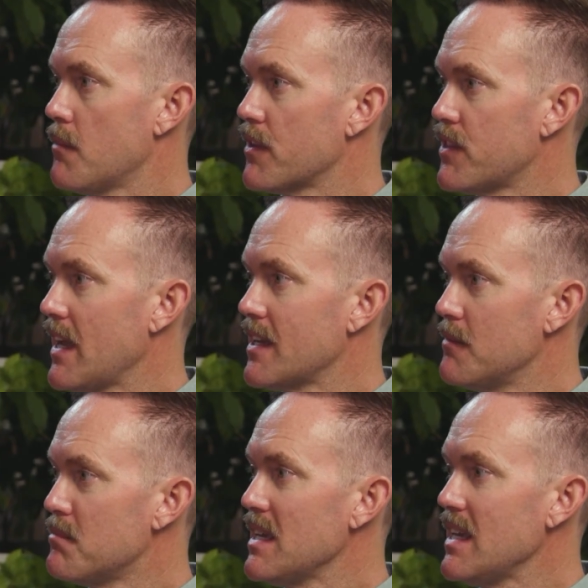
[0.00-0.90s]
but they can
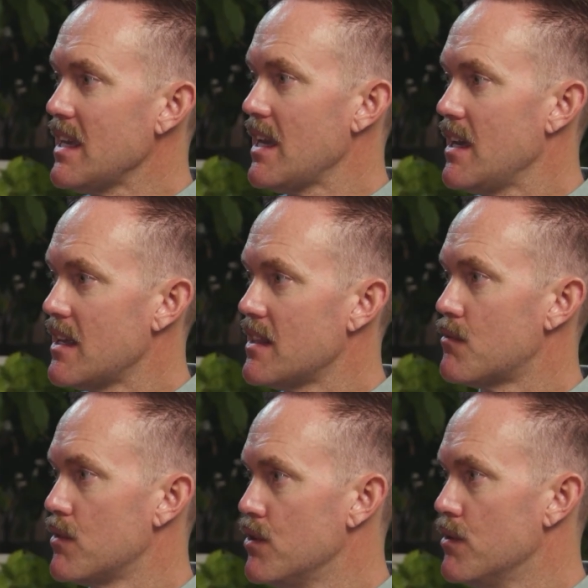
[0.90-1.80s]
be in the
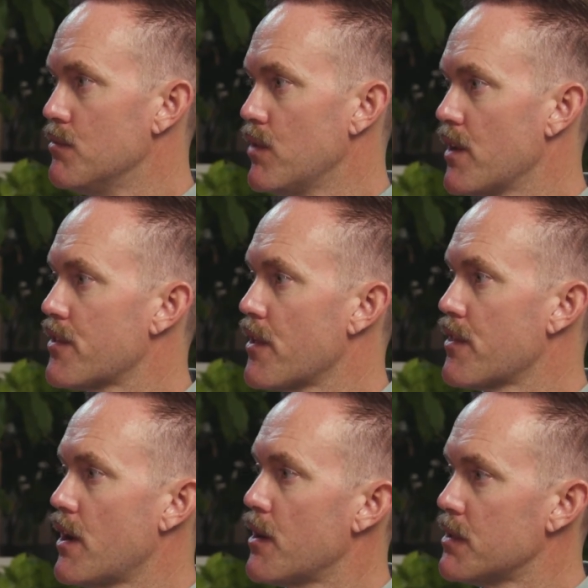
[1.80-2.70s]
room with the
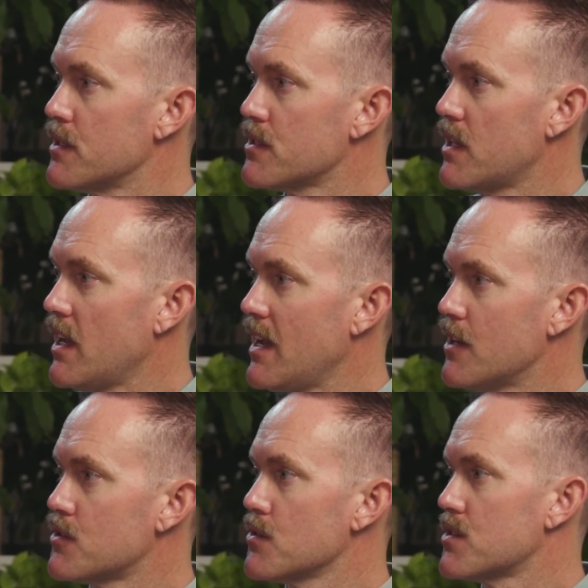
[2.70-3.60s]
therapist.
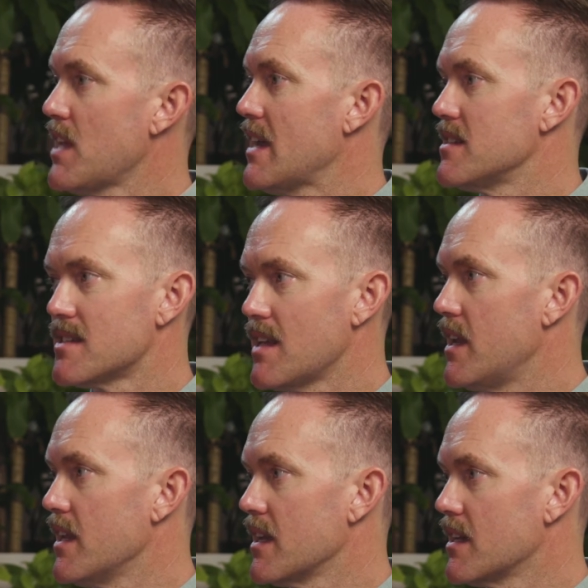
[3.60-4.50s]
And so set and
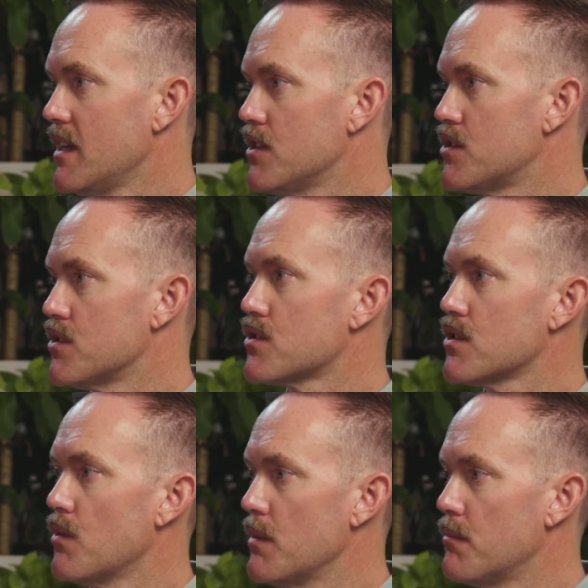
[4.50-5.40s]
setting is just
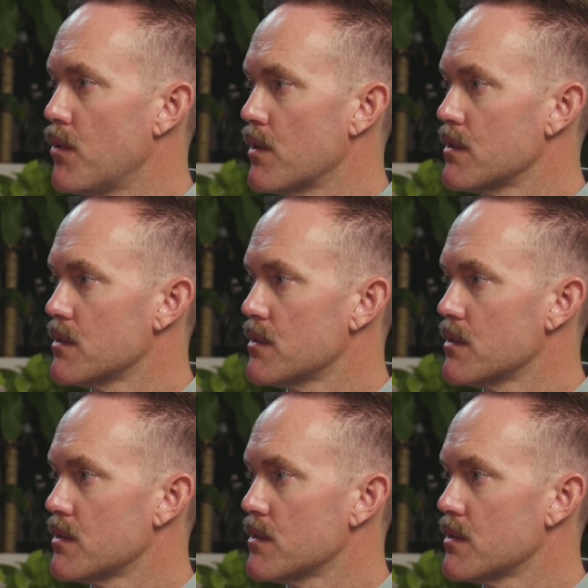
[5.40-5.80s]
so important.